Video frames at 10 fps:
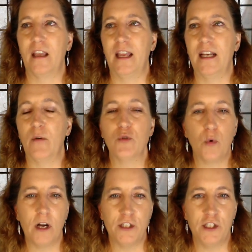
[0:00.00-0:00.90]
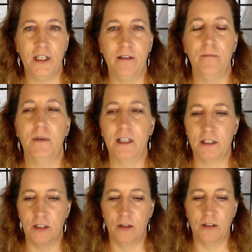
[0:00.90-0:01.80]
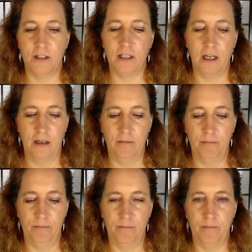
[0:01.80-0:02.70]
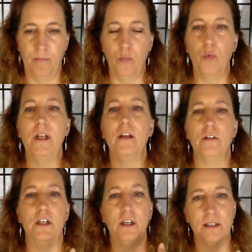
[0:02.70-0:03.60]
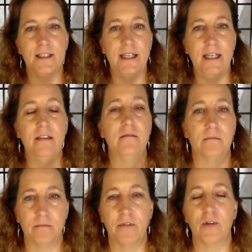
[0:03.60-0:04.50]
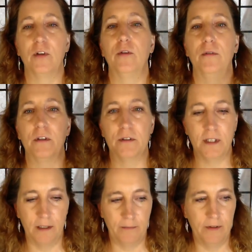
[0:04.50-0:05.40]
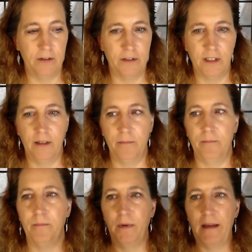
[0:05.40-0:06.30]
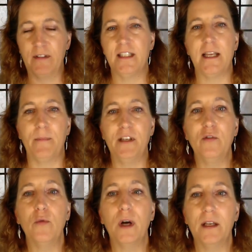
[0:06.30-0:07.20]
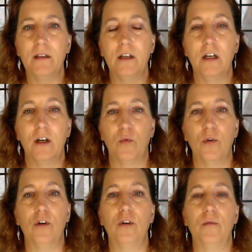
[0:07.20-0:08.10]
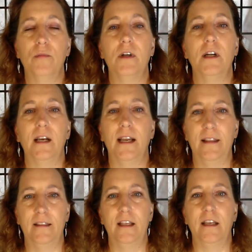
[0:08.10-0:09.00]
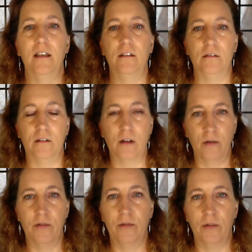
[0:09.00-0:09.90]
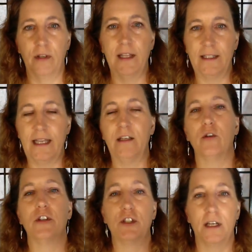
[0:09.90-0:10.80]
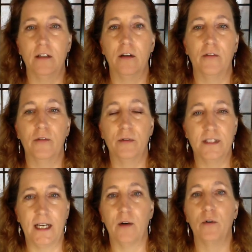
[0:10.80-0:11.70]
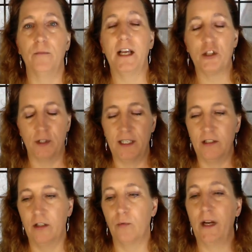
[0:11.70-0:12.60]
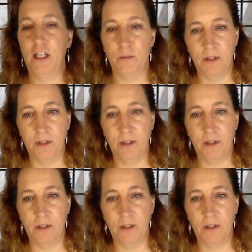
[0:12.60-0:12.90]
And I was watching because there's windows you could see through. You have to step into one room and then go through, let that door shut and go through a second room to actually get to the range.